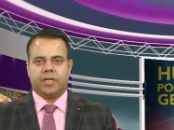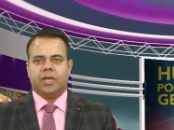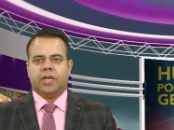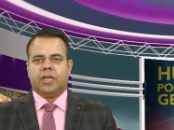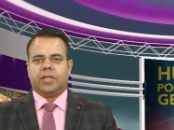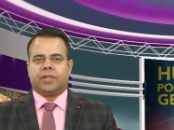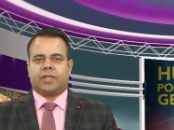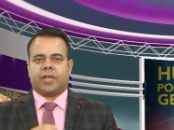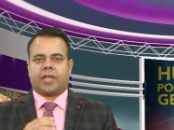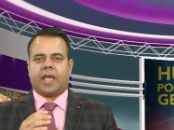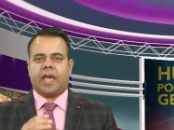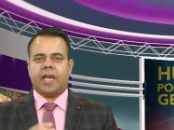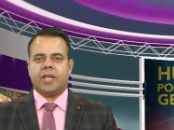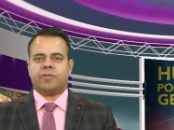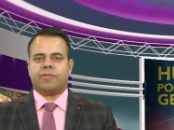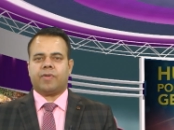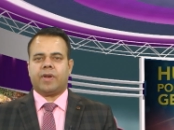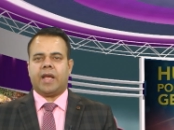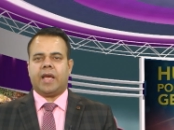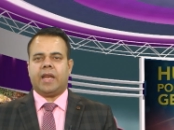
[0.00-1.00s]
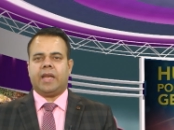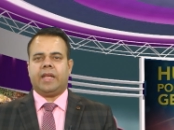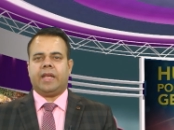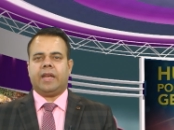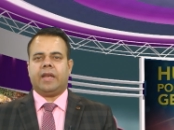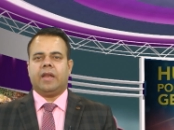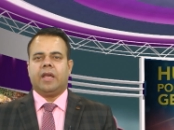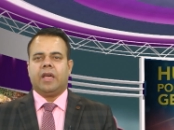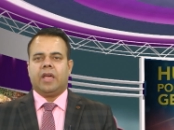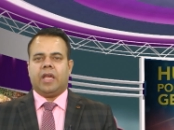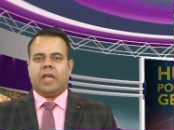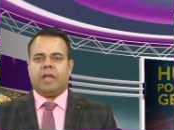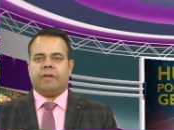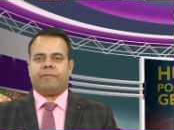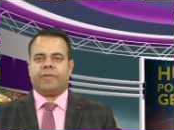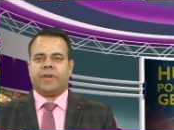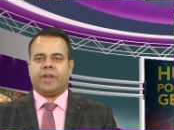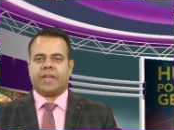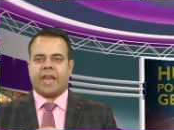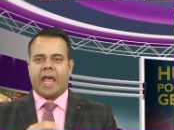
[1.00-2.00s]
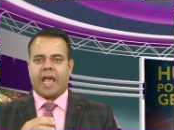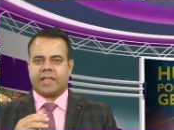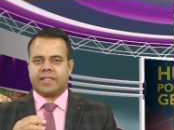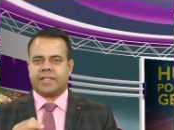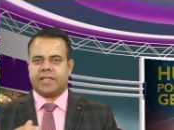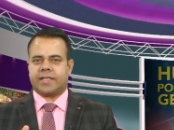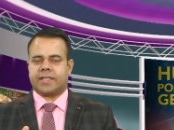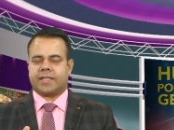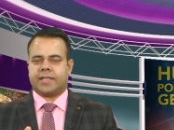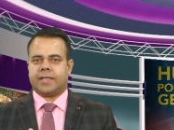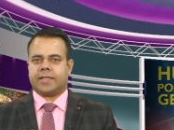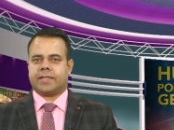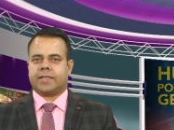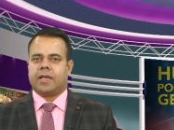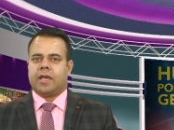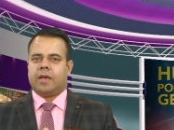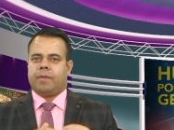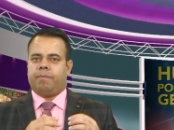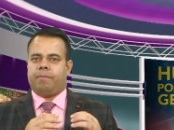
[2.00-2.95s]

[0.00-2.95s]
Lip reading: The causal allele, if it exists,